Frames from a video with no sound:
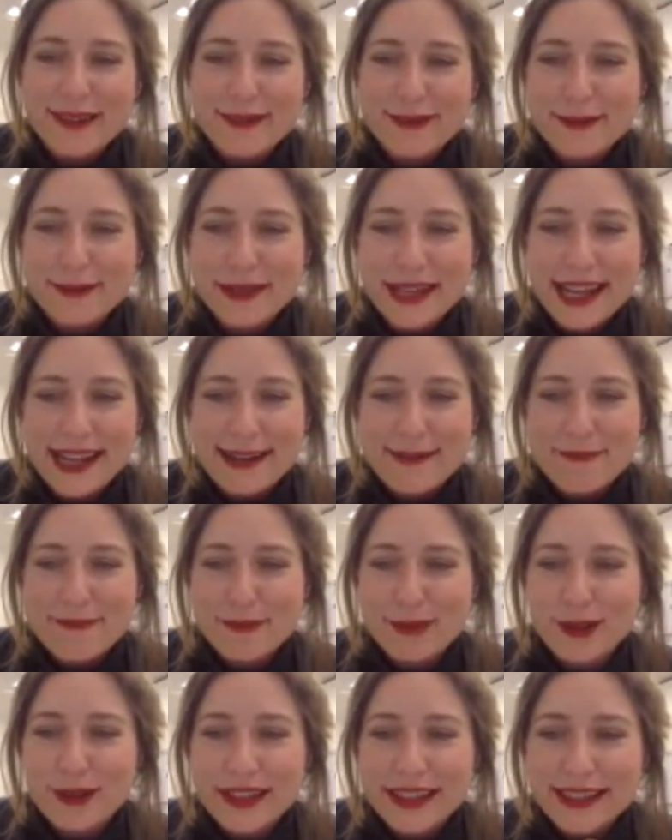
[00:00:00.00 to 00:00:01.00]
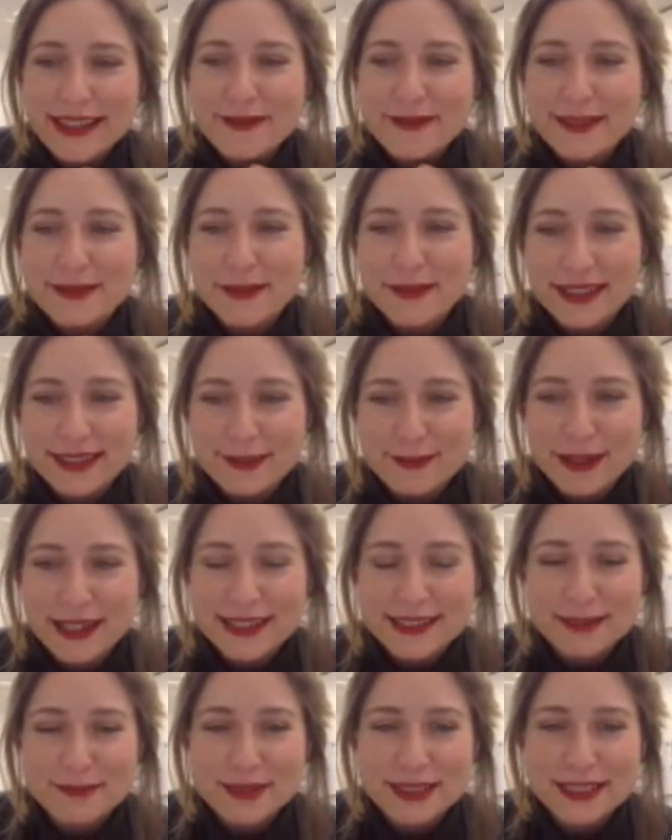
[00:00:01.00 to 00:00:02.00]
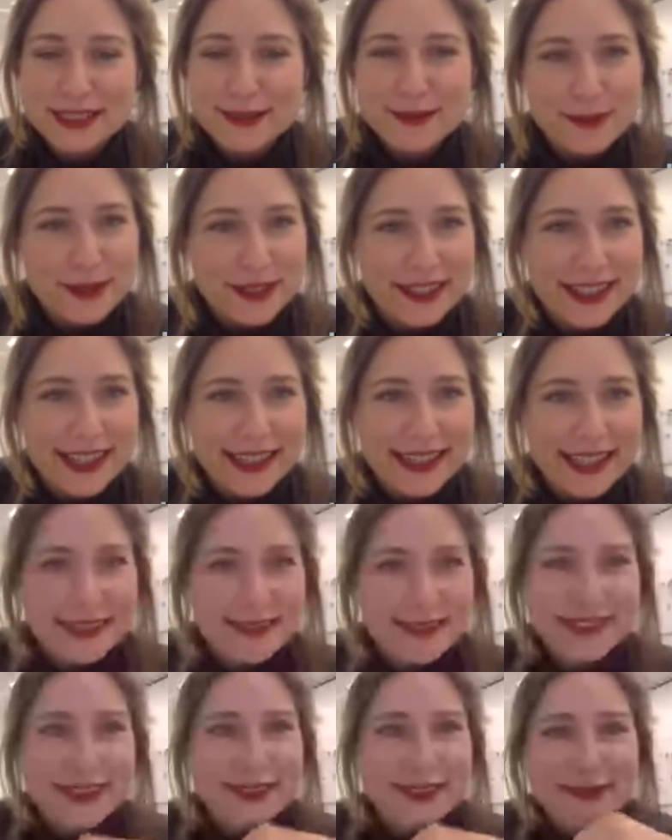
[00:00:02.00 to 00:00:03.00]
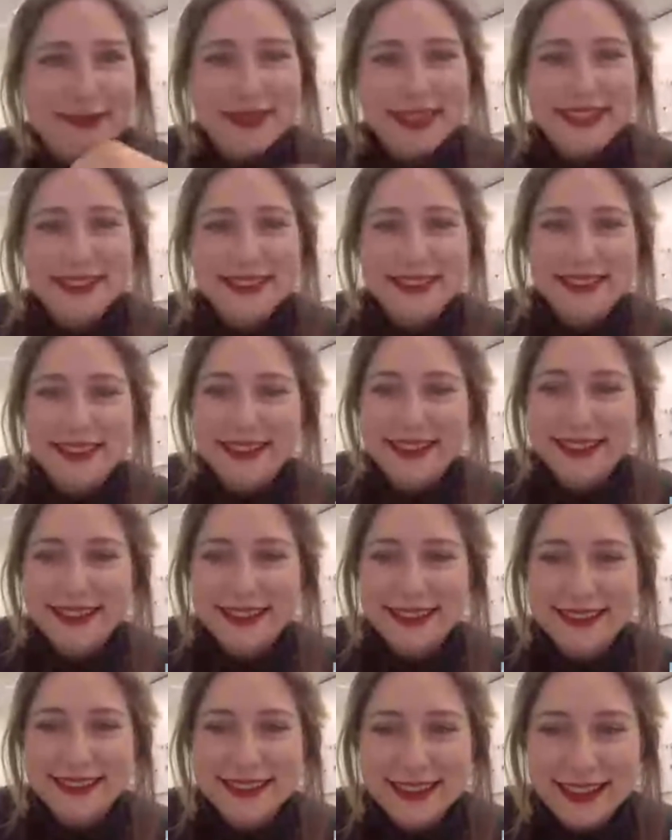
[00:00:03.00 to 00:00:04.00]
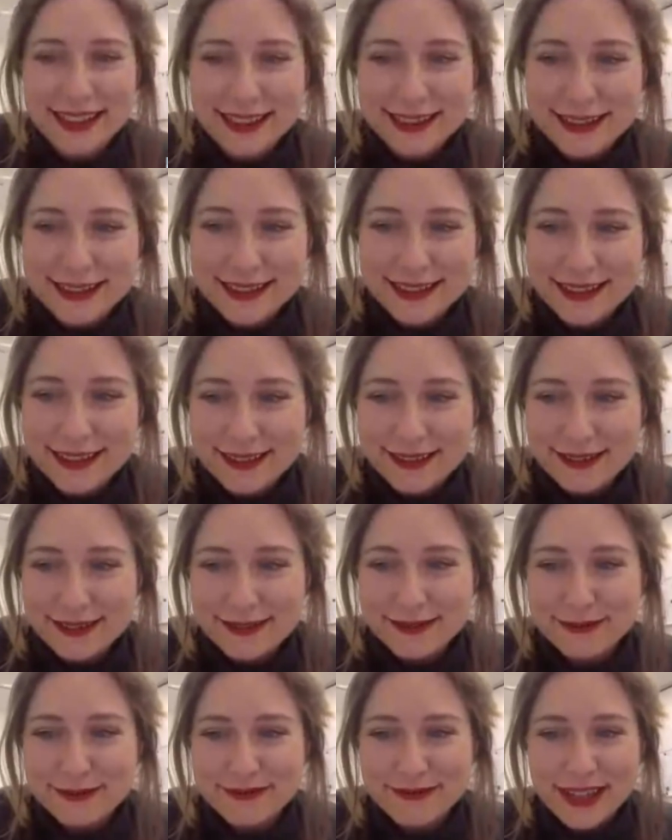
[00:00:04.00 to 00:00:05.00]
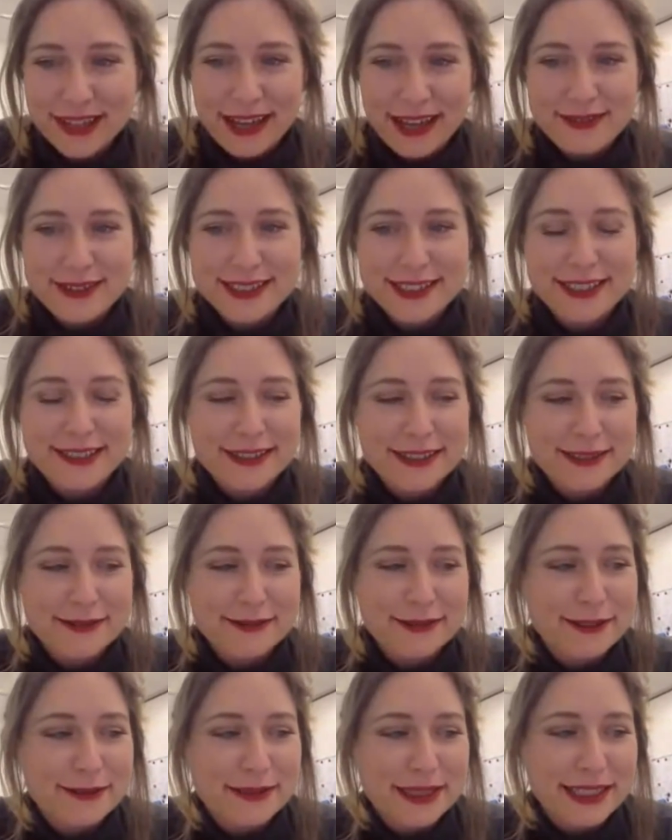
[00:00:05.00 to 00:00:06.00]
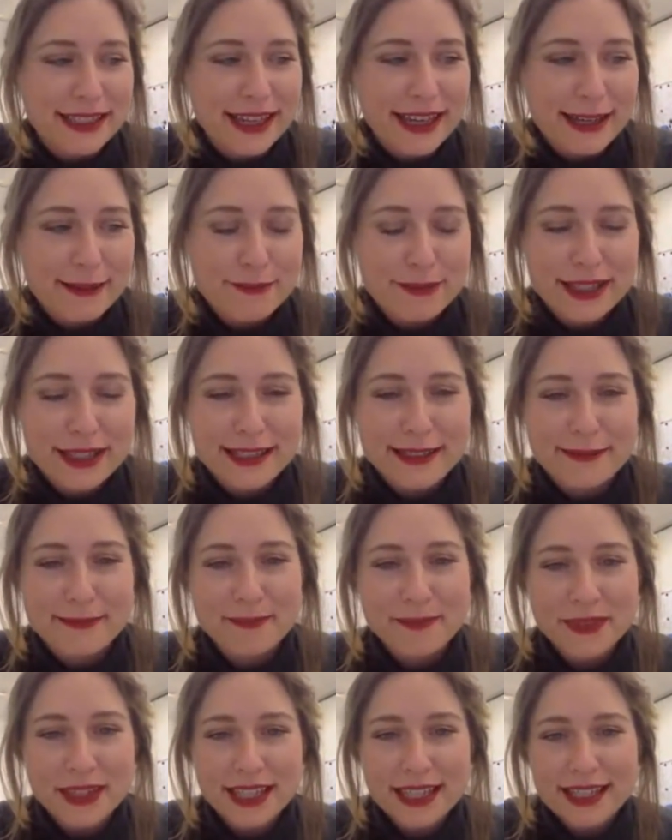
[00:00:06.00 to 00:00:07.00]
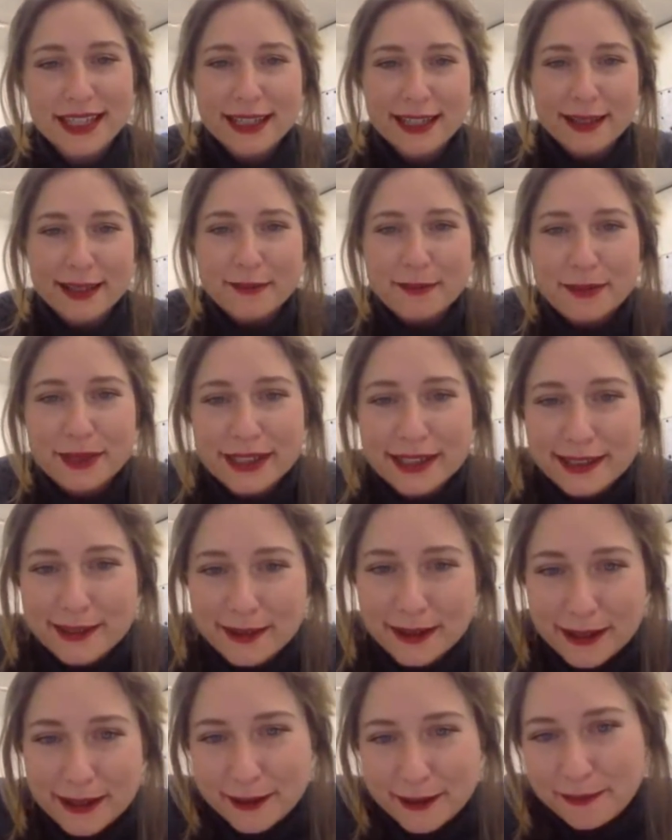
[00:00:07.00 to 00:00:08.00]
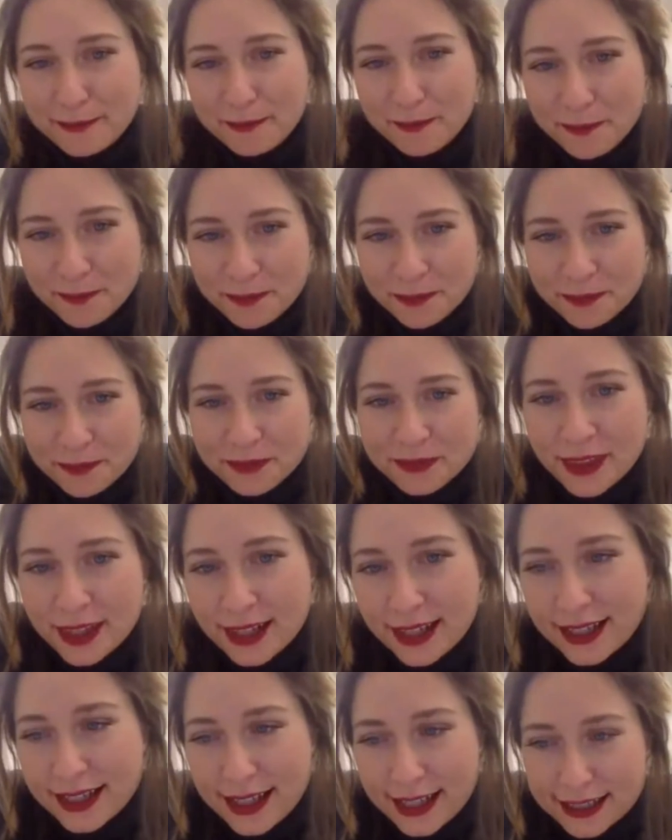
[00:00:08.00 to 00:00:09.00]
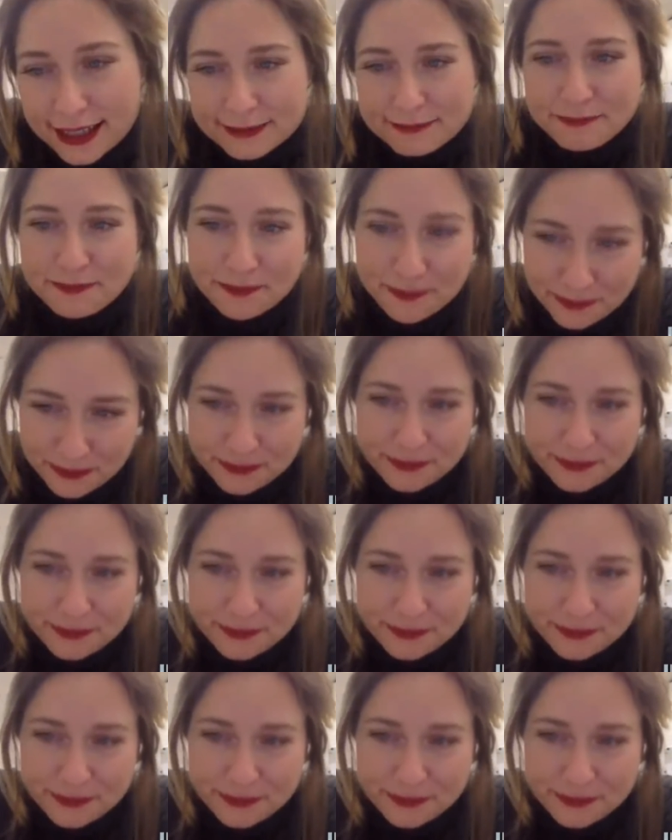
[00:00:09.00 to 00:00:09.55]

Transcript: credit for being employee of the month because I'm still working even though I'm like stuck in this like little cafeteria room at 9 p.m. But yeah.